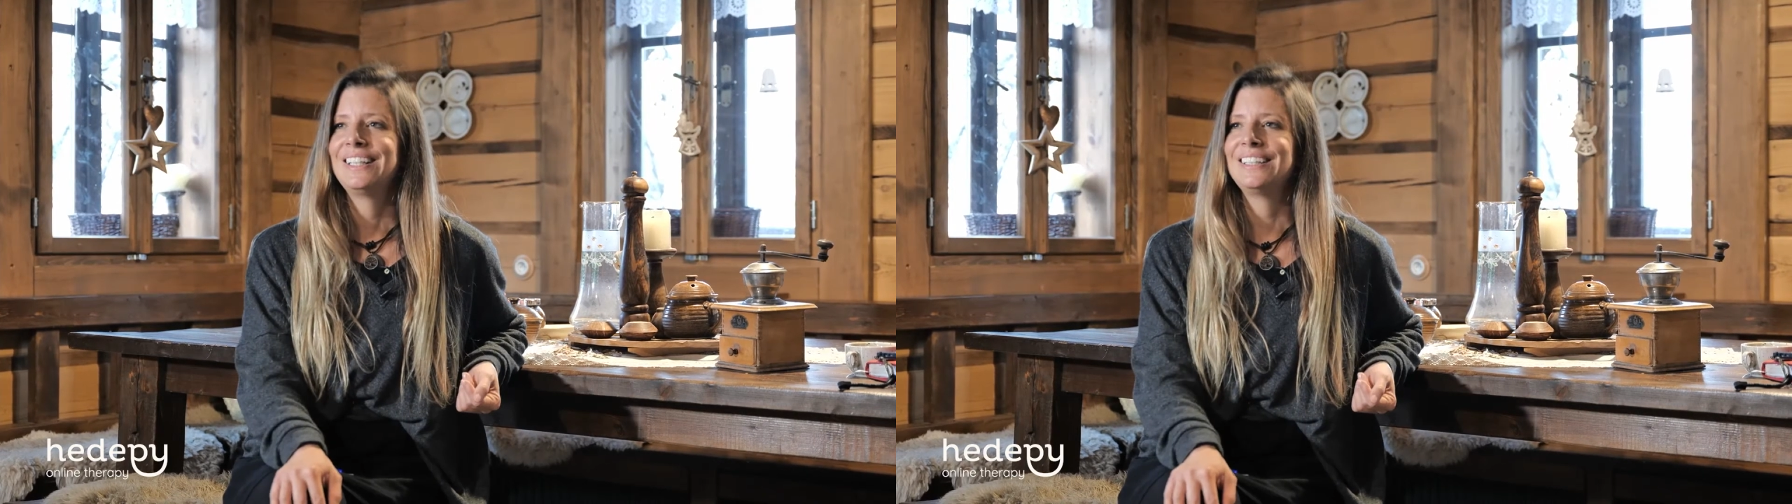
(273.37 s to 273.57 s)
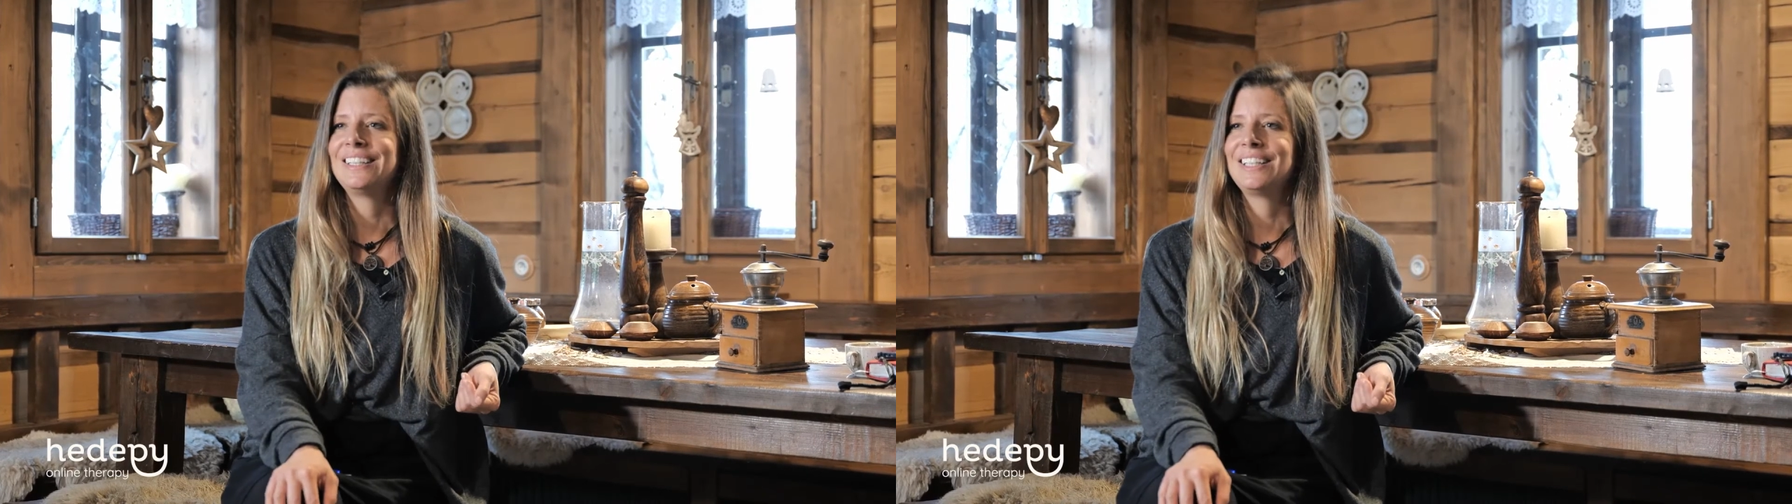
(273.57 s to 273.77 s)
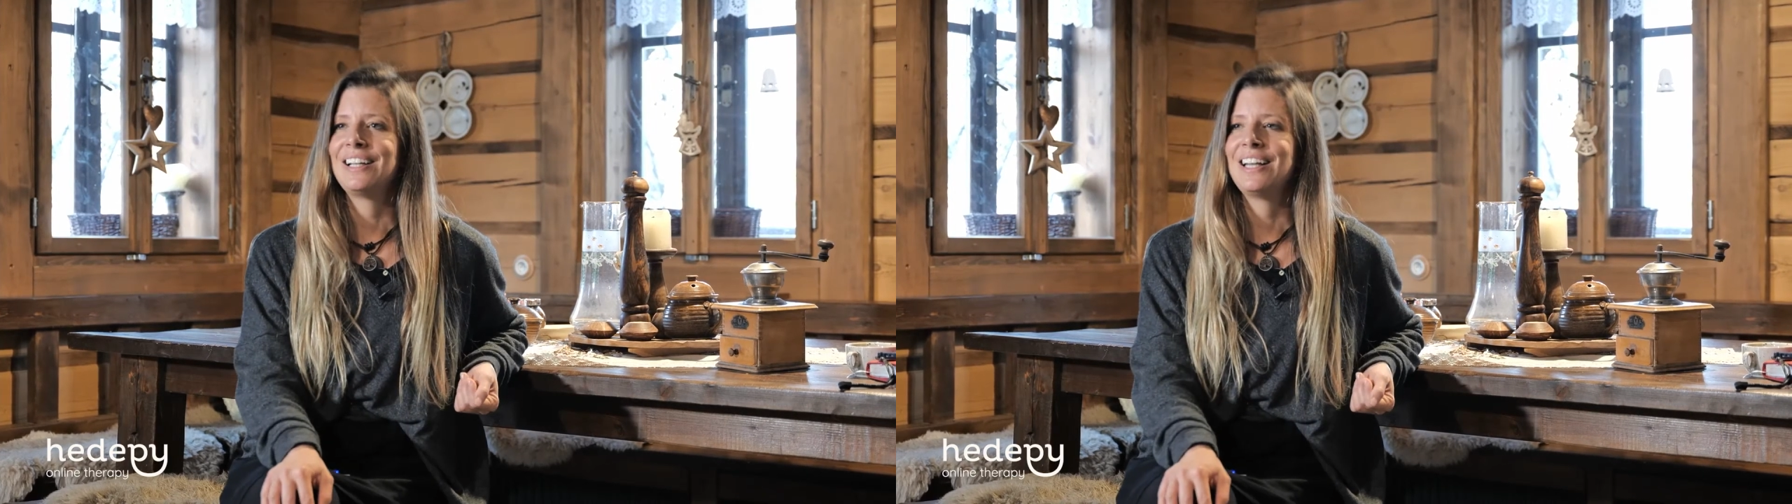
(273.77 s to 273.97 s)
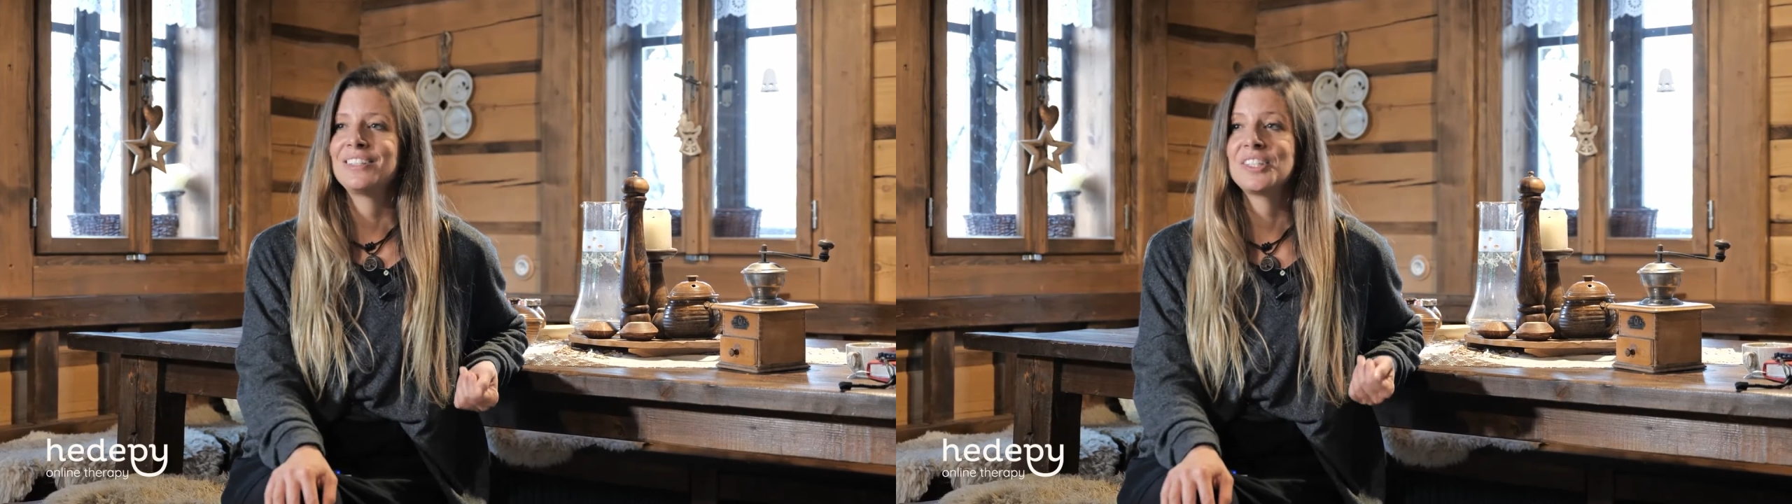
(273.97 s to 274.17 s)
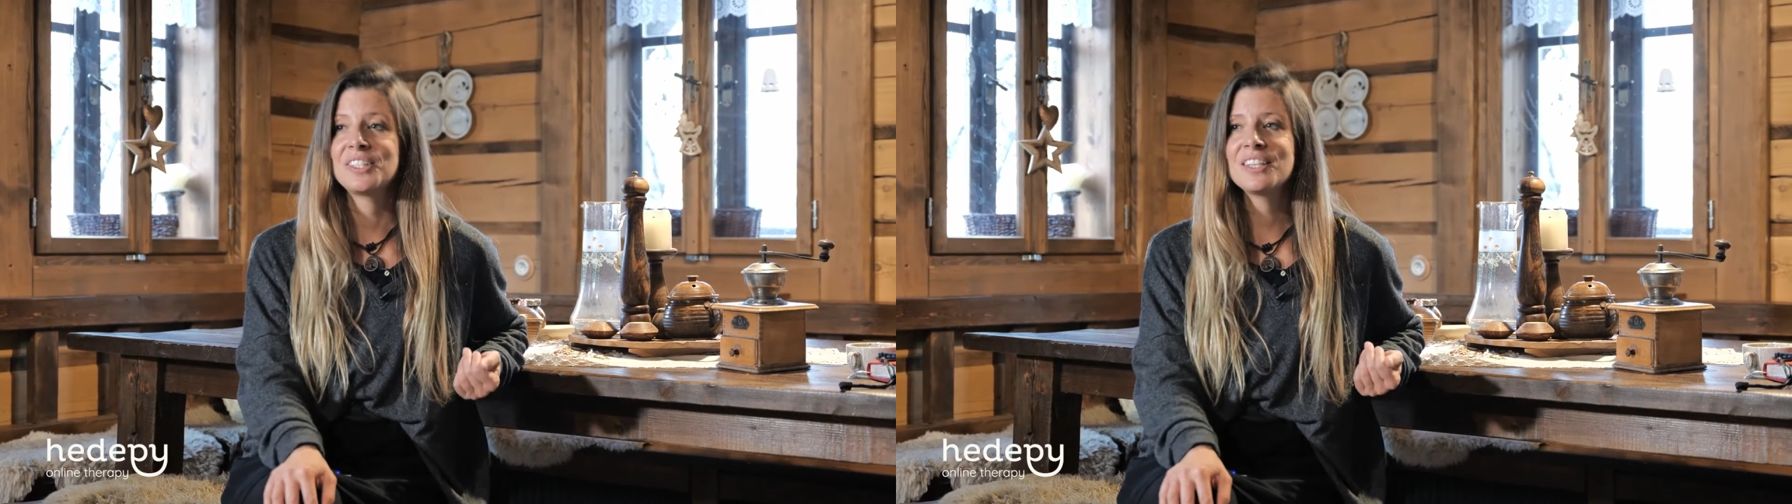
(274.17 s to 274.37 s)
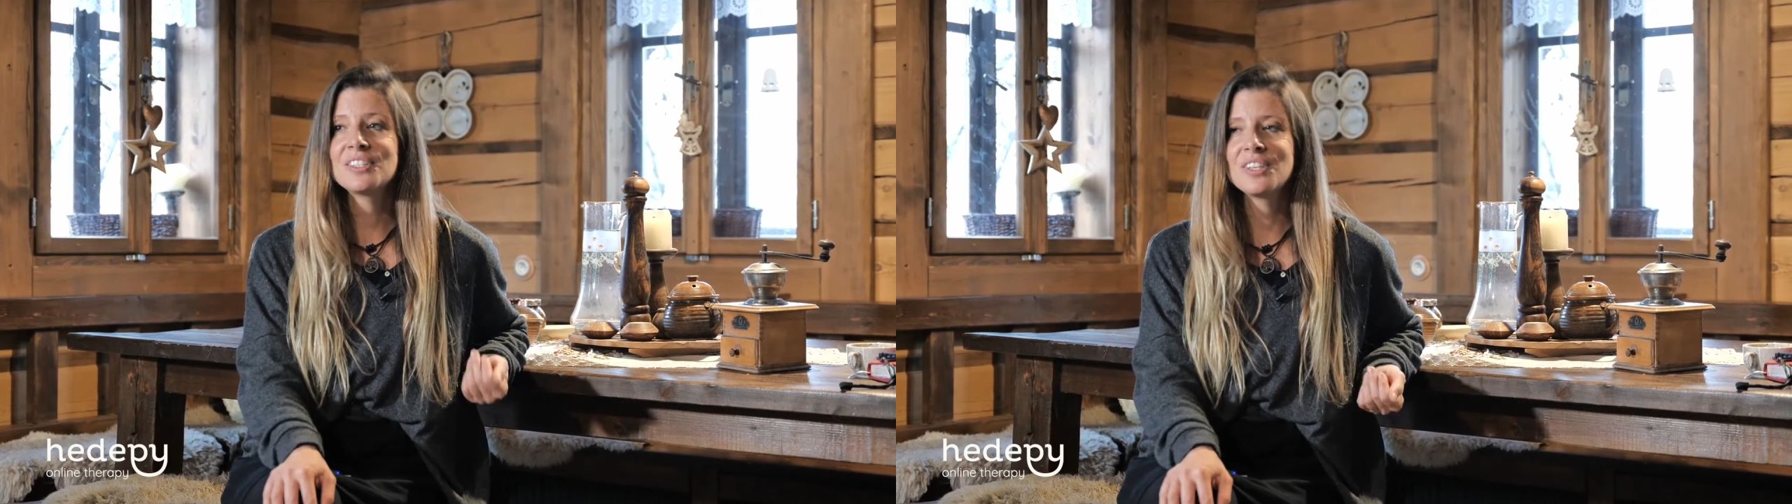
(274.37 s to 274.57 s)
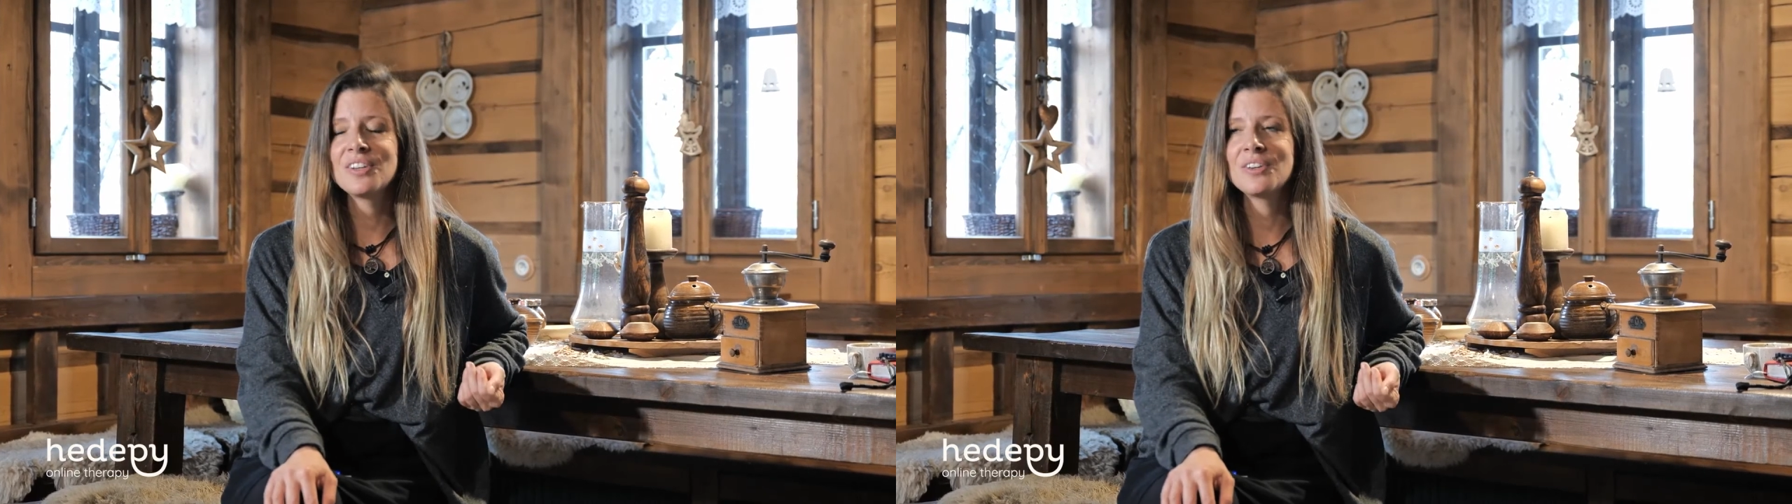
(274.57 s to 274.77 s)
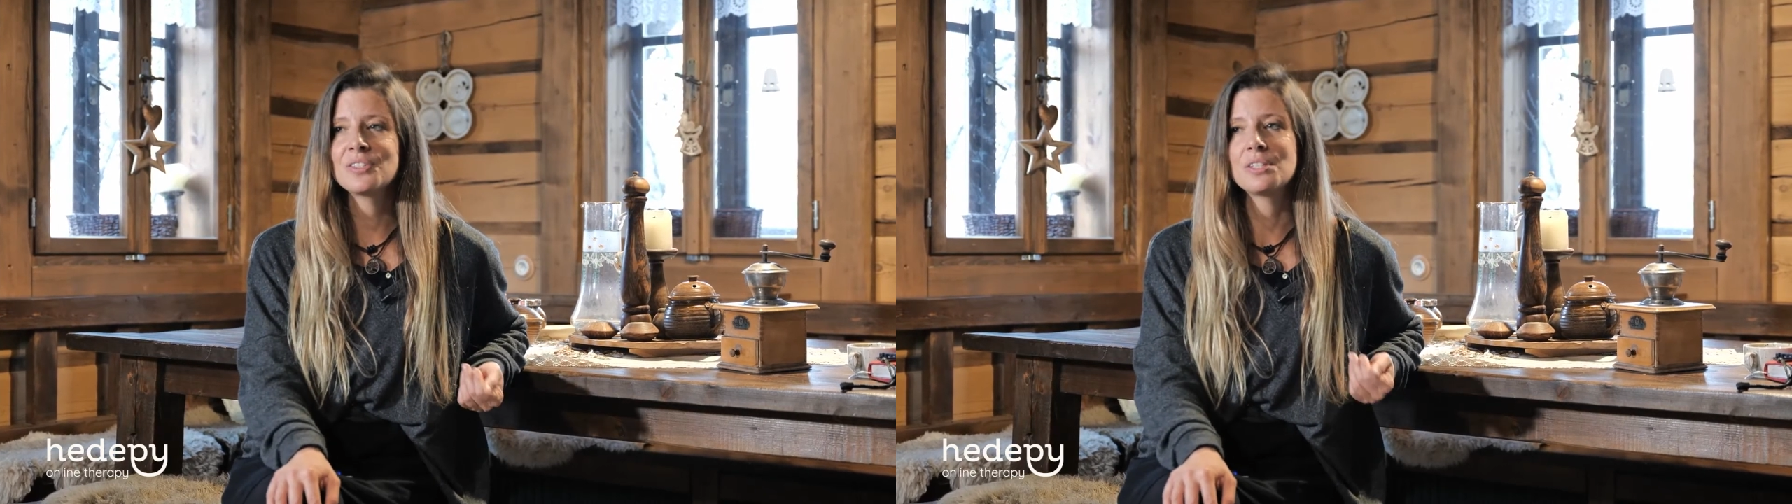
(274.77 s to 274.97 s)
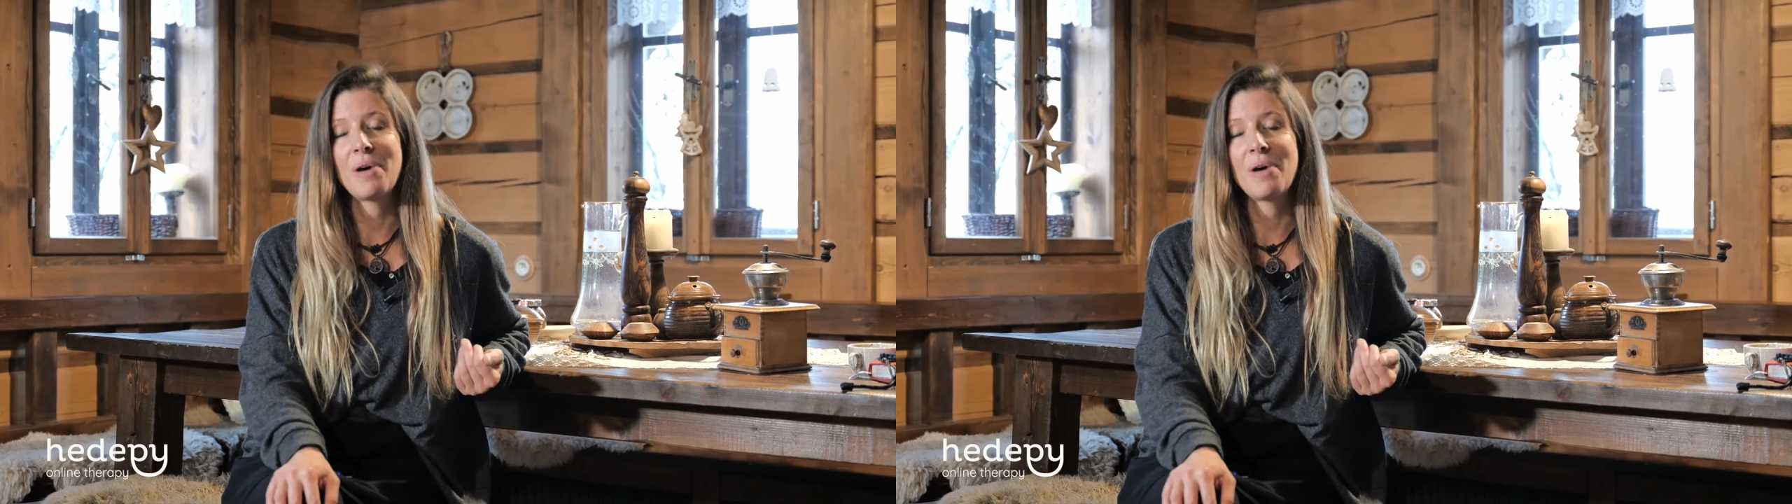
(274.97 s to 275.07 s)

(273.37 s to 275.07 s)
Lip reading: And the